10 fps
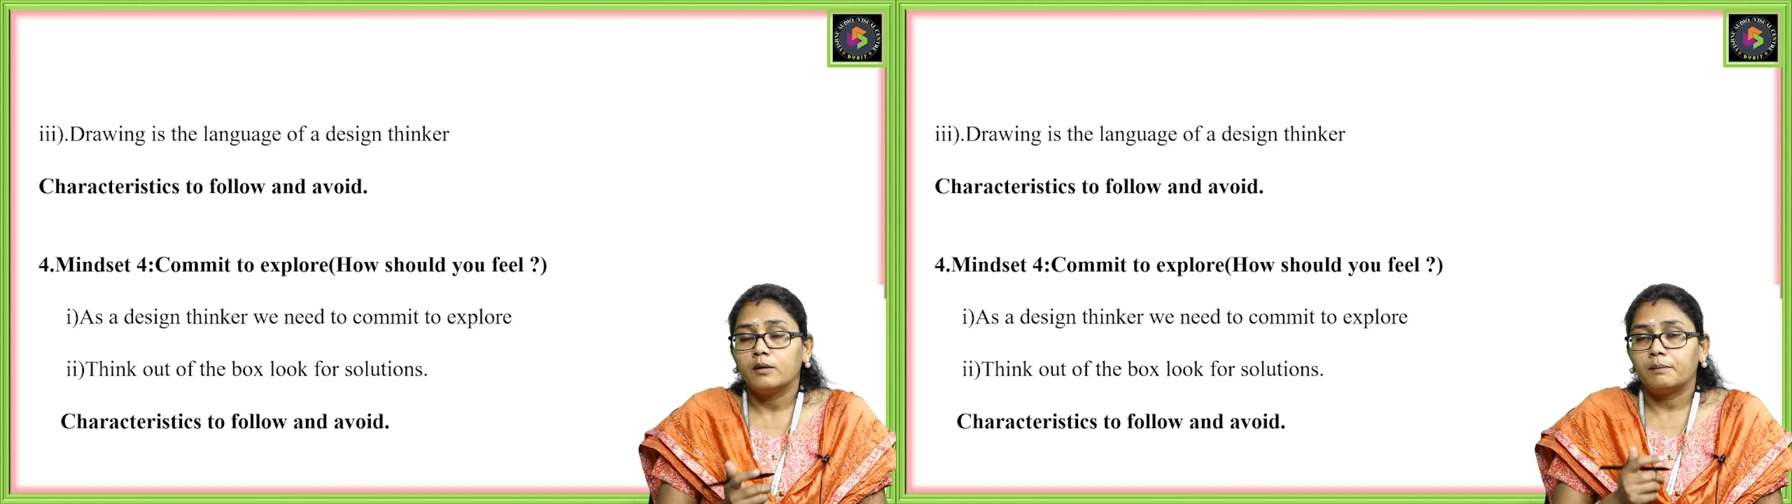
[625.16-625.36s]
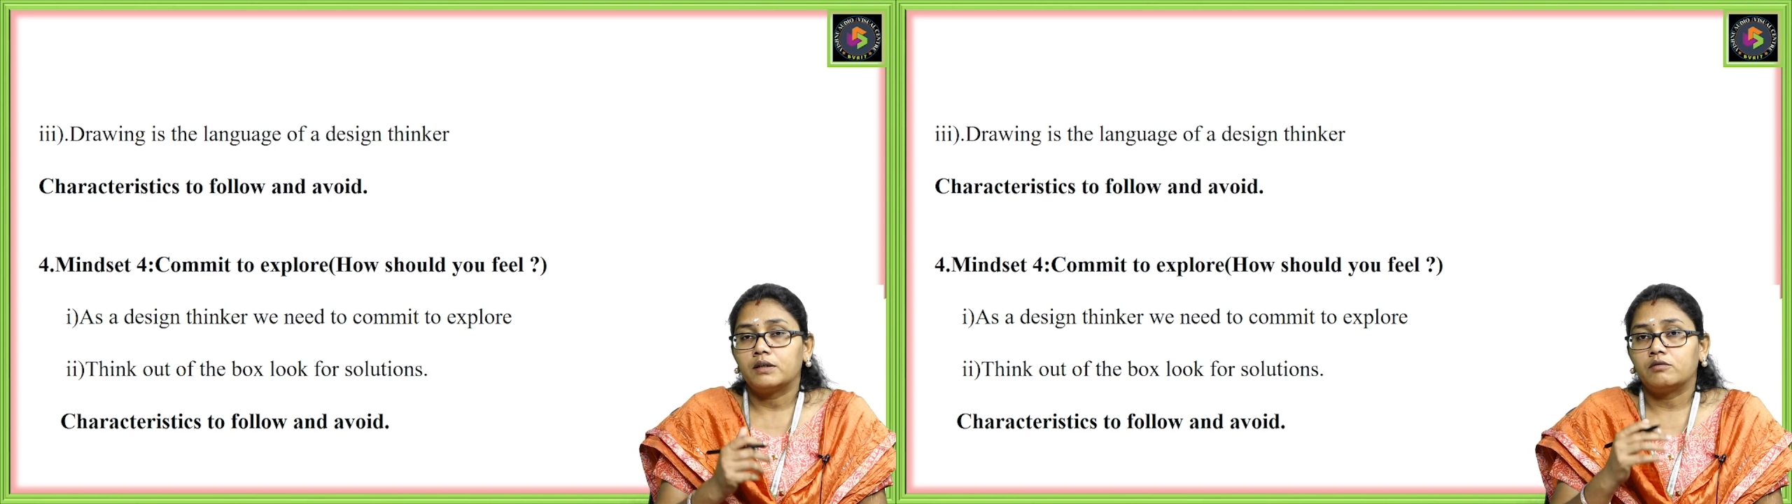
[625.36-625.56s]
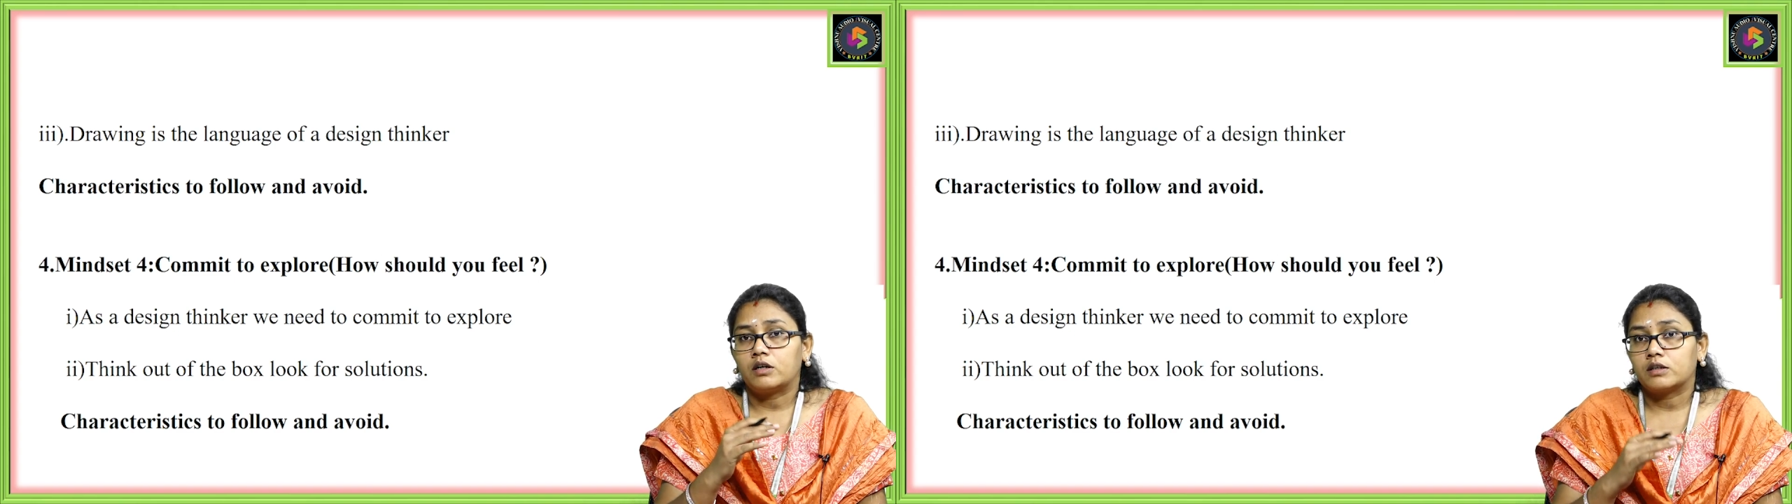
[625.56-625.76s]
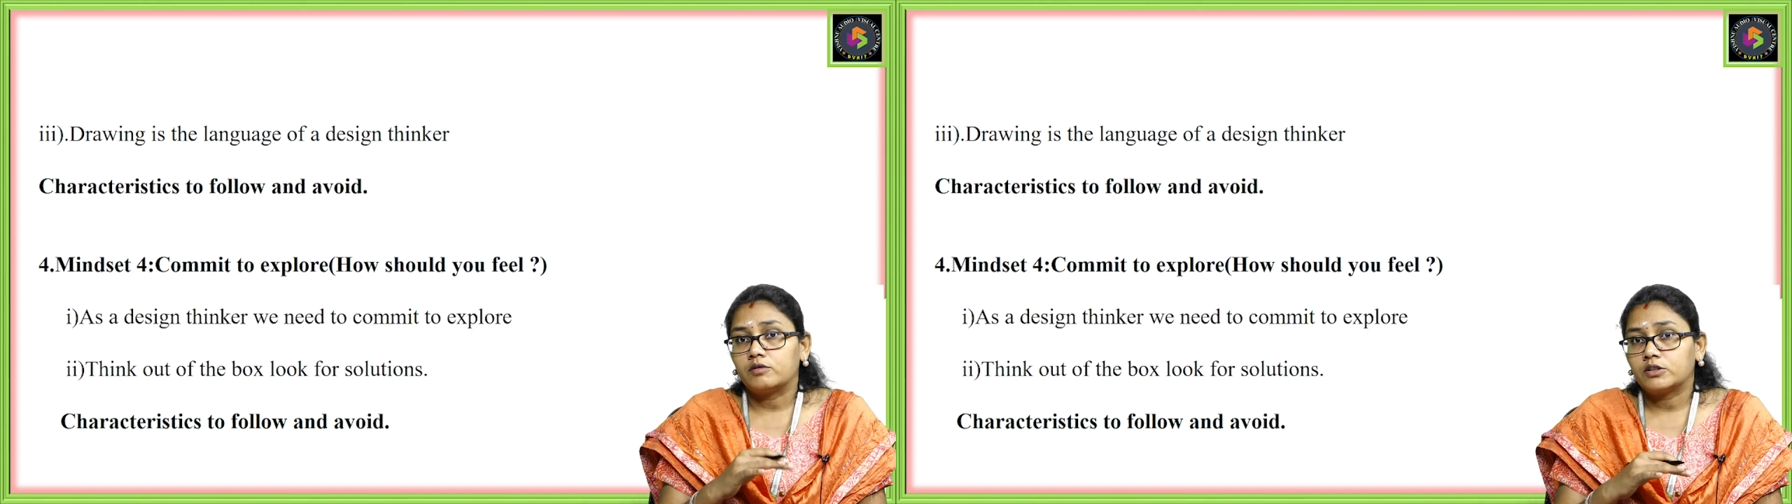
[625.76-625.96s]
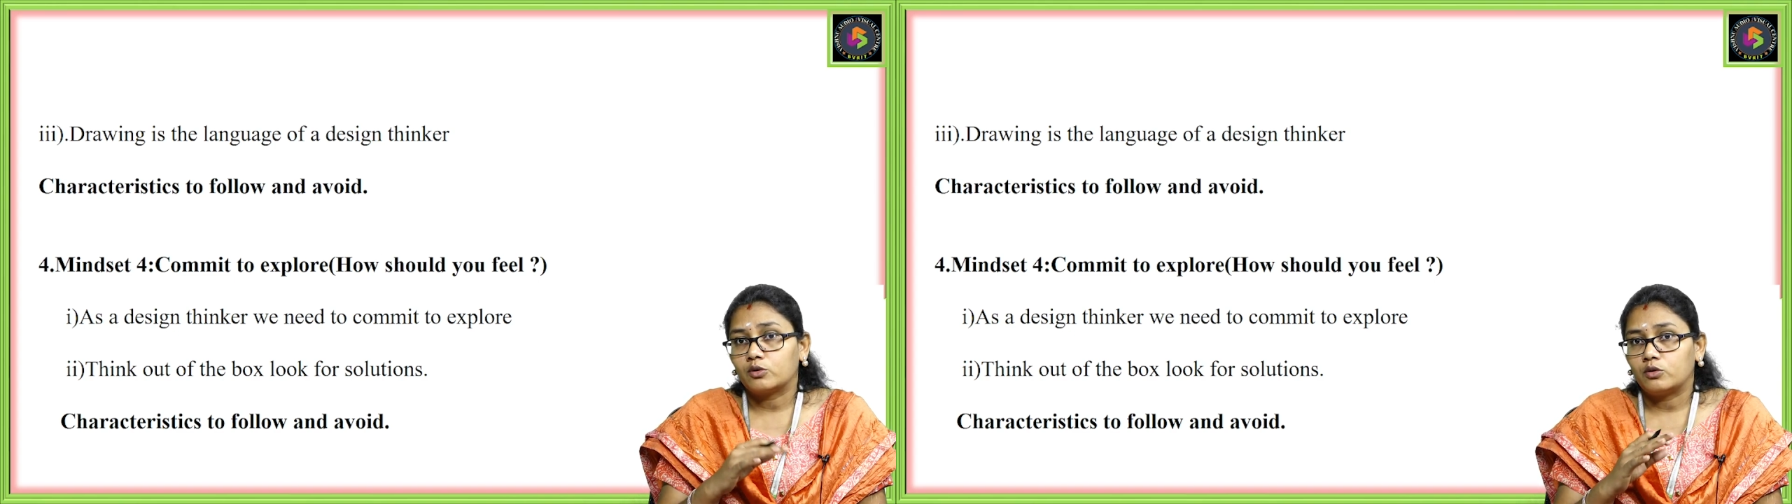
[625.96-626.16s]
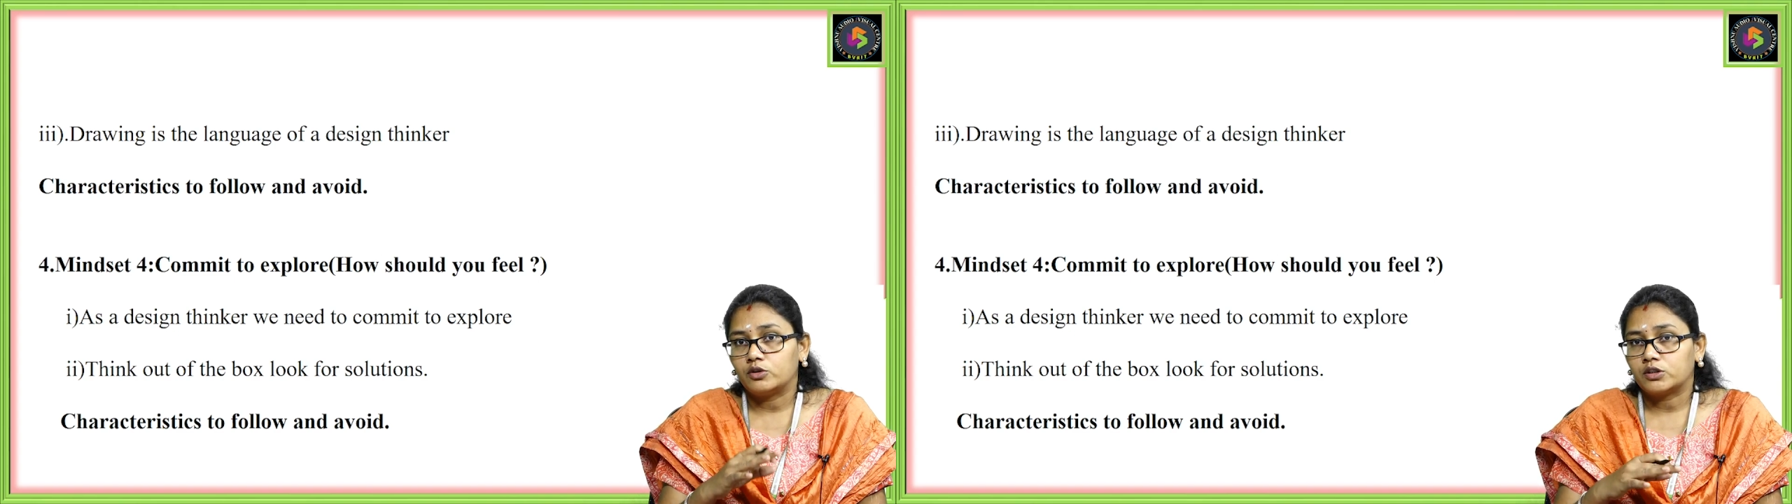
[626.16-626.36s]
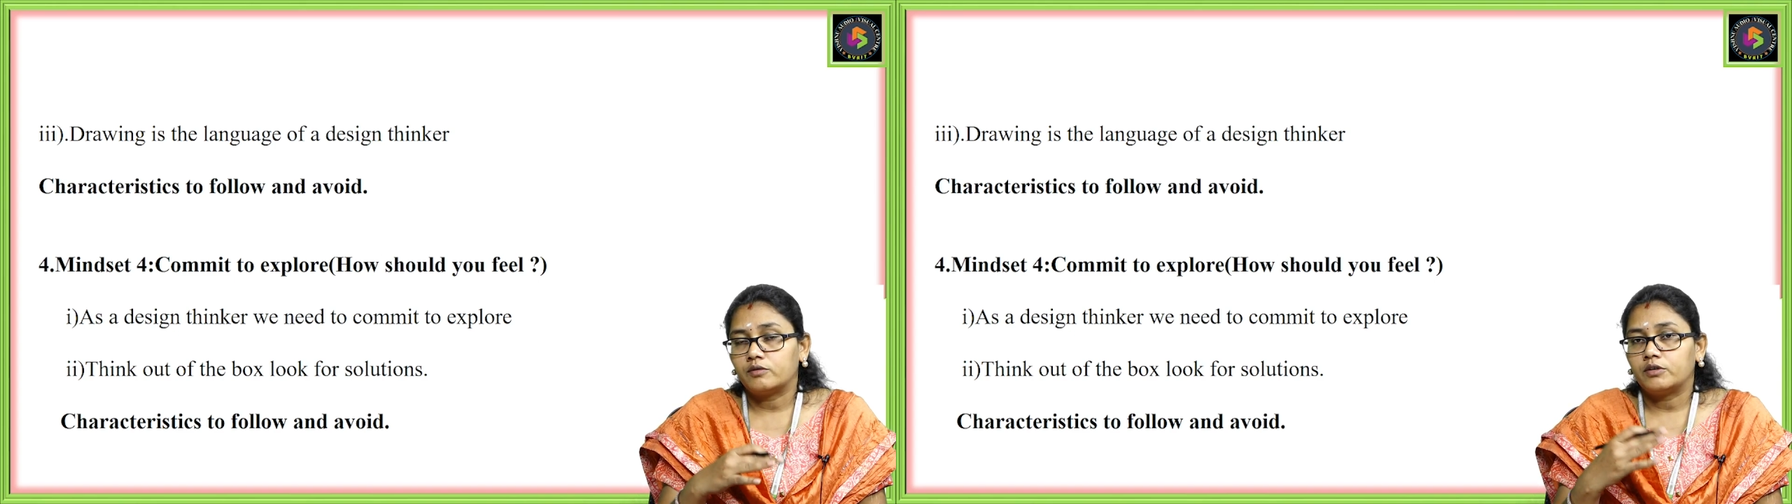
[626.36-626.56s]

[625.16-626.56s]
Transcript: but whatever solution